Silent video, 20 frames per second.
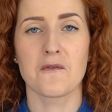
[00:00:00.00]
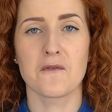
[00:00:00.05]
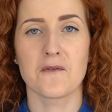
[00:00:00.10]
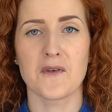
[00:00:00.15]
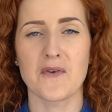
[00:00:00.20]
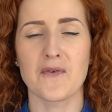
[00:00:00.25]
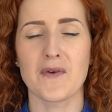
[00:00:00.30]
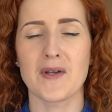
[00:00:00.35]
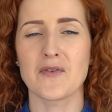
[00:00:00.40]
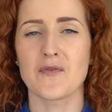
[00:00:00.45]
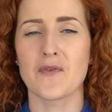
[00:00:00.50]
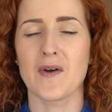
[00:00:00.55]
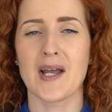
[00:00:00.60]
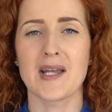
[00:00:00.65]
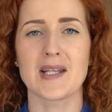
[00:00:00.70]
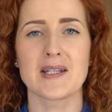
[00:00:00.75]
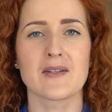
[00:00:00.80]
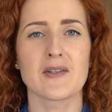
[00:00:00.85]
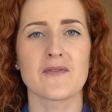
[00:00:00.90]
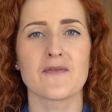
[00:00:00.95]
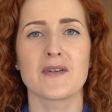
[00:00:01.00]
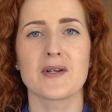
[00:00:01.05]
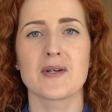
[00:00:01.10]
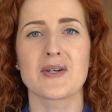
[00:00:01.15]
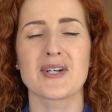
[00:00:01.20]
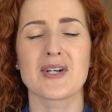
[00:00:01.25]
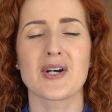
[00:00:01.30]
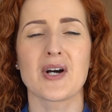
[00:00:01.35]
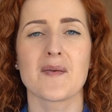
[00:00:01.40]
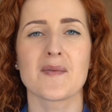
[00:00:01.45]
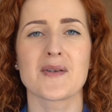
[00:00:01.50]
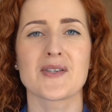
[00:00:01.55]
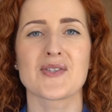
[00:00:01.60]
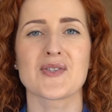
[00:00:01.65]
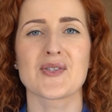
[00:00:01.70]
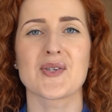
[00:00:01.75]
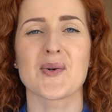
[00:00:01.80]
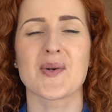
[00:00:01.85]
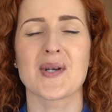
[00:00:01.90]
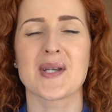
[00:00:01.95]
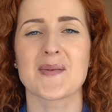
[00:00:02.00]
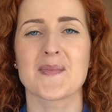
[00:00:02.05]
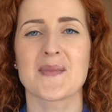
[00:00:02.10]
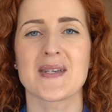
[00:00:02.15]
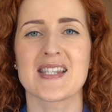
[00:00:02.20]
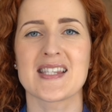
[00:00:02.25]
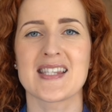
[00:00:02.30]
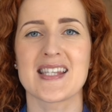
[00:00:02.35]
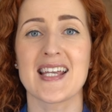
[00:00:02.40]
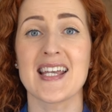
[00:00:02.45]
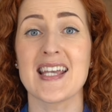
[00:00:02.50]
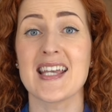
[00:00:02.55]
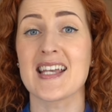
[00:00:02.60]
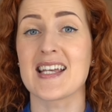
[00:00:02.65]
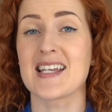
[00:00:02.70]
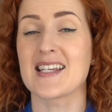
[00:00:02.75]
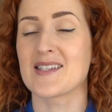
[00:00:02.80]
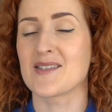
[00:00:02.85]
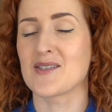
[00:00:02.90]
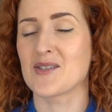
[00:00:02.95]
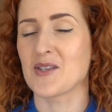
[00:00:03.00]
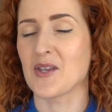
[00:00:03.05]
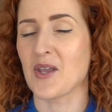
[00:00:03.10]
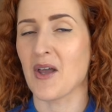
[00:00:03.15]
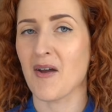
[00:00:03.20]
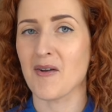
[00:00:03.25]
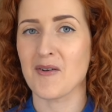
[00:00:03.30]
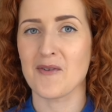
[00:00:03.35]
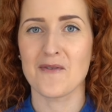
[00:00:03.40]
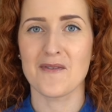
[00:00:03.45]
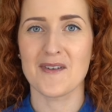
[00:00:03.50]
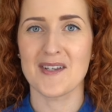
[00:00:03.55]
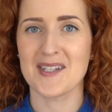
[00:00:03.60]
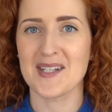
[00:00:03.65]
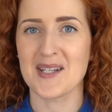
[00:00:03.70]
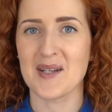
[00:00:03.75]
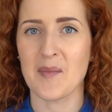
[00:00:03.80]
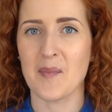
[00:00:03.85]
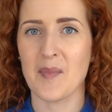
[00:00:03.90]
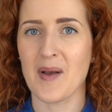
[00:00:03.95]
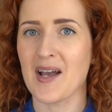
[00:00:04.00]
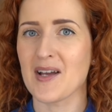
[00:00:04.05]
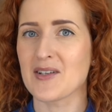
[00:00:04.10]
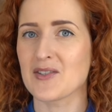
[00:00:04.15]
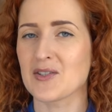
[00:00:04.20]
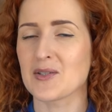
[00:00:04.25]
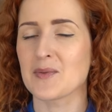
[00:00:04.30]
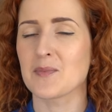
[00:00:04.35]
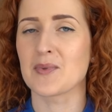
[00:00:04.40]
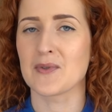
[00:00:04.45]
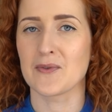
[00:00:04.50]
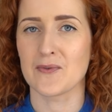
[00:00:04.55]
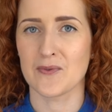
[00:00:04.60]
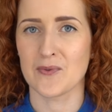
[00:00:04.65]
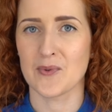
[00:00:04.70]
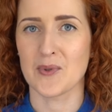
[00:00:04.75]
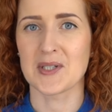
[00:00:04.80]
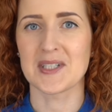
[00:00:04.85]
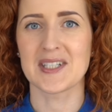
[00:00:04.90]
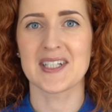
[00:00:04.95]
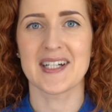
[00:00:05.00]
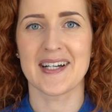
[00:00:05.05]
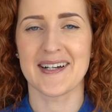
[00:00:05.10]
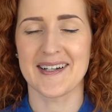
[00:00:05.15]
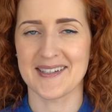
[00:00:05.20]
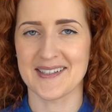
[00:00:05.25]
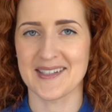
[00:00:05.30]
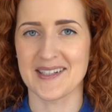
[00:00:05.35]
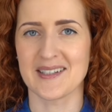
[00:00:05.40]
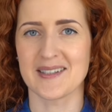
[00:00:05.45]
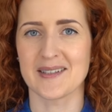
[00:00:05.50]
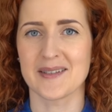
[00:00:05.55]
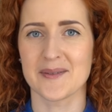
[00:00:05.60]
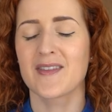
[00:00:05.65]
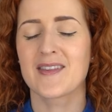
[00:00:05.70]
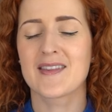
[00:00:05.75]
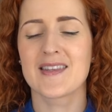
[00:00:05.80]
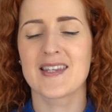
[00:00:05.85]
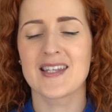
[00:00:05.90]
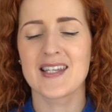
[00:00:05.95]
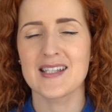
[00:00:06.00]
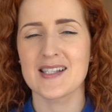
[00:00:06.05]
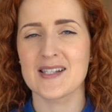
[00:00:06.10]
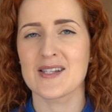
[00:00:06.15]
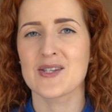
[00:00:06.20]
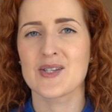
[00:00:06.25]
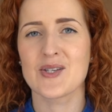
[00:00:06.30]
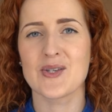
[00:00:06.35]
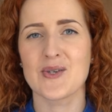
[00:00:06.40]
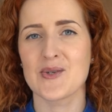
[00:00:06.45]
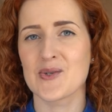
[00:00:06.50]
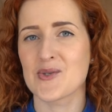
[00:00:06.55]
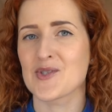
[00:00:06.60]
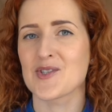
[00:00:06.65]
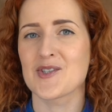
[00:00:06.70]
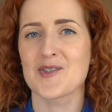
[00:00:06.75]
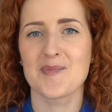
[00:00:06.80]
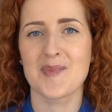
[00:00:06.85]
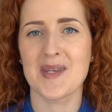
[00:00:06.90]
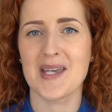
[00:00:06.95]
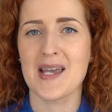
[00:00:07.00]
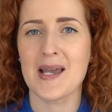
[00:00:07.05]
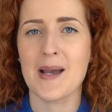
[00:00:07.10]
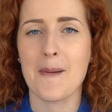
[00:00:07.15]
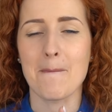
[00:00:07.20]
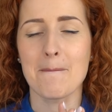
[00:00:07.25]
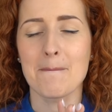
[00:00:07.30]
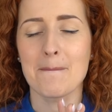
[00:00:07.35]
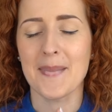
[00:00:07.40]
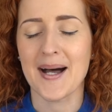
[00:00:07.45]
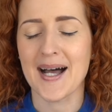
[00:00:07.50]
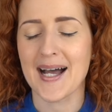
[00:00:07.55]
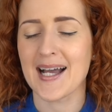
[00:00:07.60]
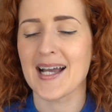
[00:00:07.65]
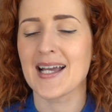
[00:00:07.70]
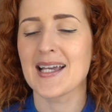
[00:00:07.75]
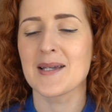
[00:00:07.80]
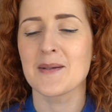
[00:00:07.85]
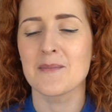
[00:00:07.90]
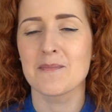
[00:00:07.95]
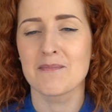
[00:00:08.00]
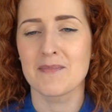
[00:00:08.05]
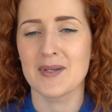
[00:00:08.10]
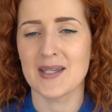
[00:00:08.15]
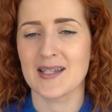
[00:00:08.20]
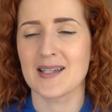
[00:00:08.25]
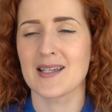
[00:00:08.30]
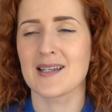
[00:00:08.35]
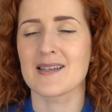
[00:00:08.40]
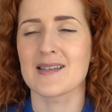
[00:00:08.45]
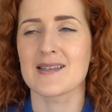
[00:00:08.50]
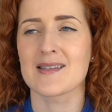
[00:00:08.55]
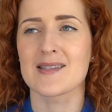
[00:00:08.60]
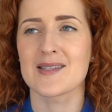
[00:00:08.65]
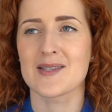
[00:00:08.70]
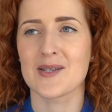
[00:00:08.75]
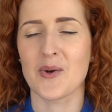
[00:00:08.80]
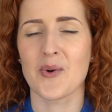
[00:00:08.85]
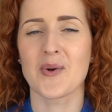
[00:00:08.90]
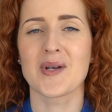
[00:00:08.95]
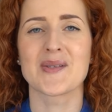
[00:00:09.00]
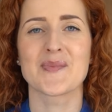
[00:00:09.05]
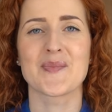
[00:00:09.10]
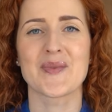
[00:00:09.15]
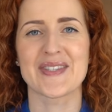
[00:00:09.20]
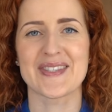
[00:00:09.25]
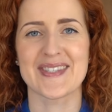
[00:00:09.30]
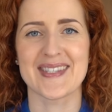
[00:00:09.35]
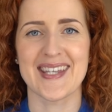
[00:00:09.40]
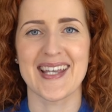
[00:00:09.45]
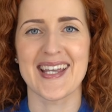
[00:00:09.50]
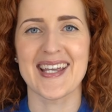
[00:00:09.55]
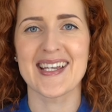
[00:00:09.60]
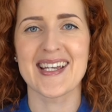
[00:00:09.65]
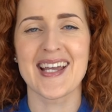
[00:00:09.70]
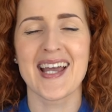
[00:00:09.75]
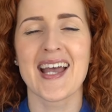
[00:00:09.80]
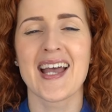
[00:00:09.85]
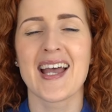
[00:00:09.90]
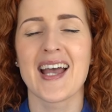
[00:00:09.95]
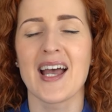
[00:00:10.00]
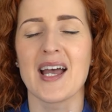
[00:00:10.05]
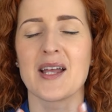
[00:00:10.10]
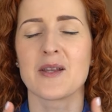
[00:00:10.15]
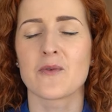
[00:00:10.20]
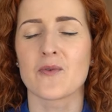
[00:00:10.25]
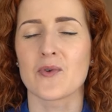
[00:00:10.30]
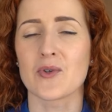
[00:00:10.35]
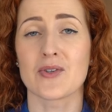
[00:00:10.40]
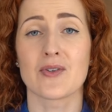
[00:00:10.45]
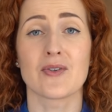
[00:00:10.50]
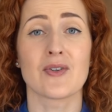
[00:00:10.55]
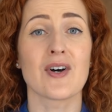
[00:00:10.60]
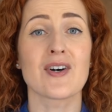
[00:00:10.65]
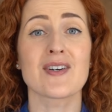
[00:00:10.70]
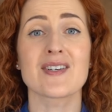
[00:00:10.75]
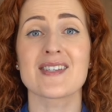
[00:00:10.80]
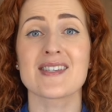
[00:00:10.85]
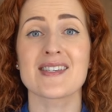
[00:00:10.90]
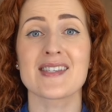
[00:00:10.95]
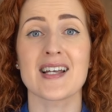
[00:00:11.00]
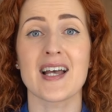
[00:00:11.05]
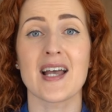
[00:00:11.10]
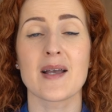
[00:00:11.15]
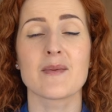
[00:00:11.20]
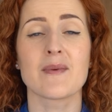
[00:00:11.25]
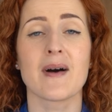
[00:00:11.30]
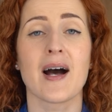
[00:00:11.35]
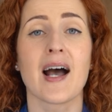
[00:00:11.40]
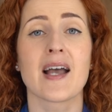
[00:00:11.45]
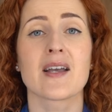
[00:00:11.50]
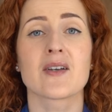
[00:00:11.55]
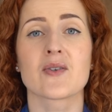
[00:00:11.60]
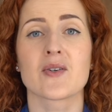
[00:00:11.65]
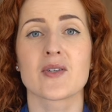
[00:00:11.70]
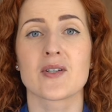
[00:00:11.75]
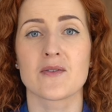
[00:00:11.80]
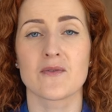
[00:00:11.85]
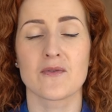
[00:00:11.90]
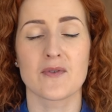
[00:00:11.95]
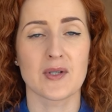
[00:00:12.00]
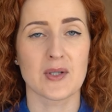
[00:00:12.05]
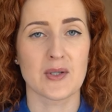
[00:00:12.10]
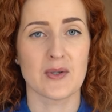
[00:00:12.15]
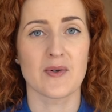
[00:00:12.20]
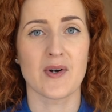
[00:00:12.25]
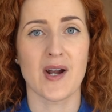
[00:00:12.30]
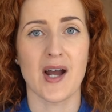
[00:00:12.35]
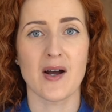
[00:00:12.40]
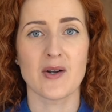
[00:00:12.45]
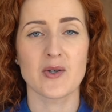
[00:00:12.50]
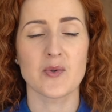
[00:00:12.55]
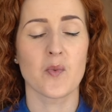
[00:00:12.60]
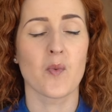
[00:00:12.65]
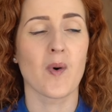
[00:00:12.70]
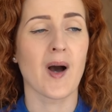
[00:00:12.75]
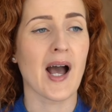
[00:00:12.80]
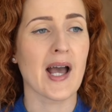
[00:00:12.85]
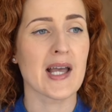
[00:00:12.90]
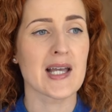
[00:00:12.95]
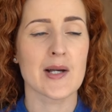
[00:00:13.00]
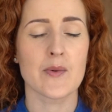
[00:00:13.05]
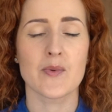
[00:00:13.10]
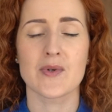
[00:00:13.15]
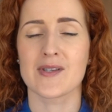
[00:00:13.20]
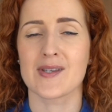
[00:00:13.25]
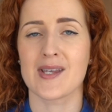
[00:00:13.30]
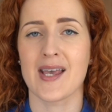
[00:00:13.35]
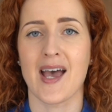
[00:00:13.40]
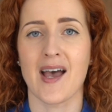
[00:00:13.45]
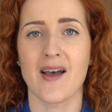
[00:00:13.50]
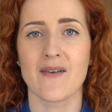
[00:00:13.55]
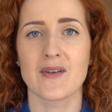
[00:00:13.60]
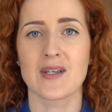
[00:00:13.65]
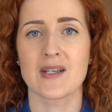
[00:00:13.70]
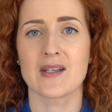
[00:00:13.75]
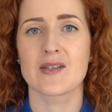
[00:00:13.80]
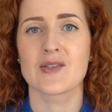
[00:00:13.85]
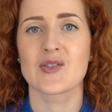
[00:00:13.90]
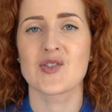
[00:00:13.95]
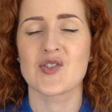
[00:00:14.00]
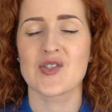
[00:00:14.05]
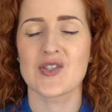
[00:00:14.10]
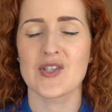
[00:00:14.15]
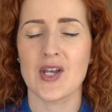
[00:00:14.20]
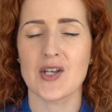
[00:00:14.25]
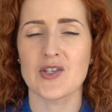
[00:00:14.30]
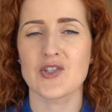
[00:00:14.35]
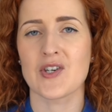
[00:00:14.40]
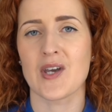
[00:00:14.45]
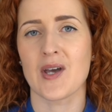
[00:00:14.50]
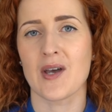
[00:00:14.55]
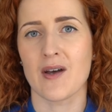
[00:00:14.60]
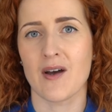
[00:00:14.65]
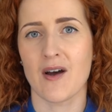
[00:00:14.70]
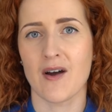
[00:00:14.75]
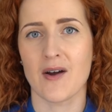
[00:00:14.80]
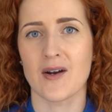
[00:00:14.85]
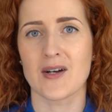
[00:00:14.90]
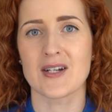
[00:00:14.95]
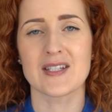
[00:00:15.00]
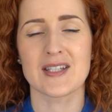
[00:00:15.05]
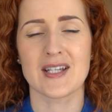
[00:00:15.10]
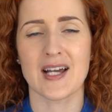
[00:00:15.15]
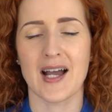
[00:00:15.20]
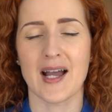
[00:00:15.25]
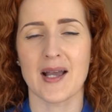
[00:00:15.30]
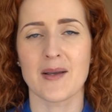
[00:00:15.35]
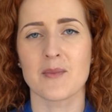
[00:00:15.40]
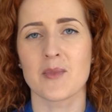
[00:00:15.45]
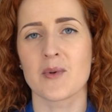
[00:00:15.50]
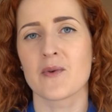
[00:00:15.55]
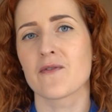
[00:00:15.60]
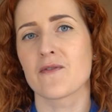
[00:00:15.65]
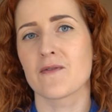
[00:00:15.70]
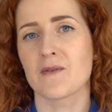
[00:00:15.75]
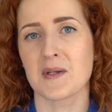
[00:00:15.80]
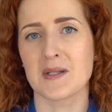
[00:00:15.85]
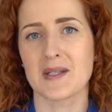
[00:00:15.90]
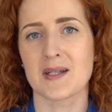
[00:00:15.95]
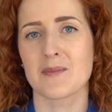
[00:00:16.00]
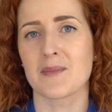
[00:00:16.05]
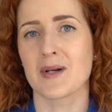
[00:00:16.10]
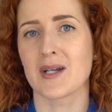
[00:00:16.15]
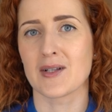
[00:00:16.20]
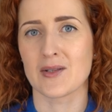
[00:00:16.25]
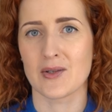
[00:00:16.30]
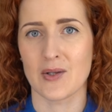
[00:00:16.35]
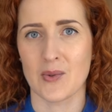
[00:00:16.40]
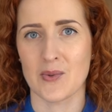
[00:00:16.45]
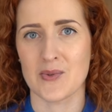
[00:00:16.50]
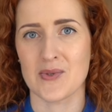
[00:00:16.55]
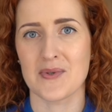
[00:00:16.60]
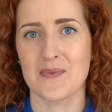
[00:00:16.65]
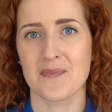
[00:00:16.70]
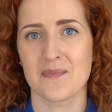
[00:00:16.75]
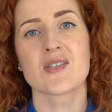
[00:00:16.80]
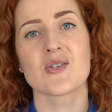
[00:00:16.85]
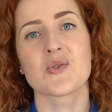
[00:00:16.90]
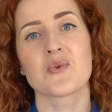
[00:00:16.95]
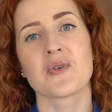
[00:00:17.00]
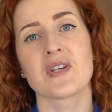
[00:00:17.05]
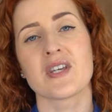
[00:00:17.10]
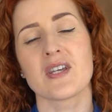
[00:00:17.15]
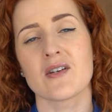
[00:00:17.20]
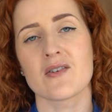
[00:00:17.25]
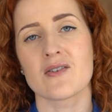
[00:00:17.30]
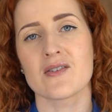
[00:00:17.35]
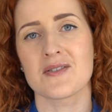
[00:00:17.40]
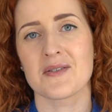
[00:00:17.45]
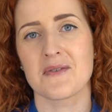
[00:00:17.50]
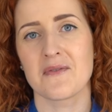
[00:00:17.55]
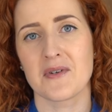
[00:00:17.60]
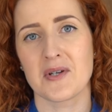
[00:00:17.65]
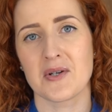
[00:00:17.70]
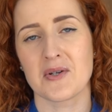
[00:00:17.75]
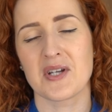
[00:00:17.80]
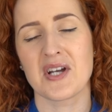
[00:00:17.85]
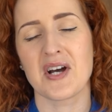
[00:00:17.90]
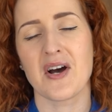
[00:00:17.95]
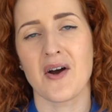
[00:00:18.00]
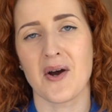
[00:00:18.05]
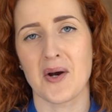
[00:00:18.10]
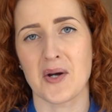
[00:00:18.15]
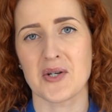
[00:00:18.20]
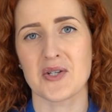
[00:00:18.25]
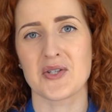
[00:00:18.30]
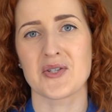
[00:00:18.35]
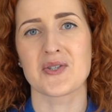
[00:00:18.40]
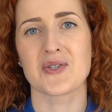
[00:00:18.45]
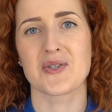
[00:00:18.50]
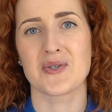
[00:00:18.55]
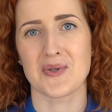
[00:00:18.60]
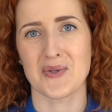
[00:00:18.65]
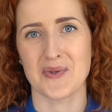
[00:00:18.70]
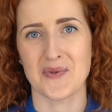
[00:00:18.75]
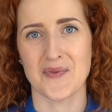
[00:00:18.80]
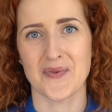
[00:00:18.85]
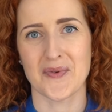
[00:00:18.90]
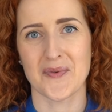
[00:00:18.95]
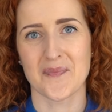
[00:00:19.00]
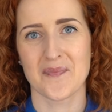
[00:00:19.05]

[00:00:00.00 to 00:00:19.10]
Fifth and final very common sewing mistake is not fitting pattern before cutting. This used to be my biggest sewing mistake, and for the longest time I couldn't figure out why I was having such a hard time fitting my clothes. So here's the very harsh truth.